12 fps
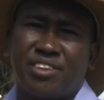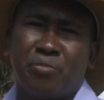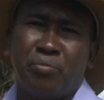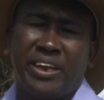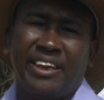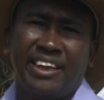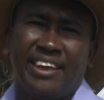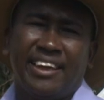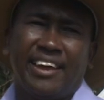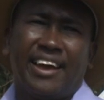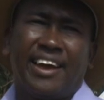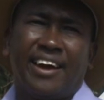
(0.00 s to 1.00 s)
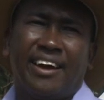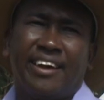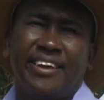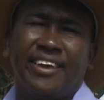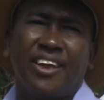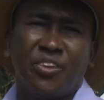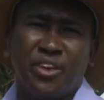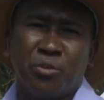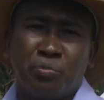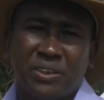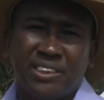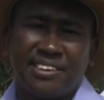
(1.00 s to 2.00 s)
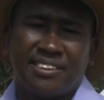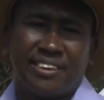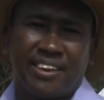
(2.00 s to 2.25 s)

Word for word: are many, uh, including peace.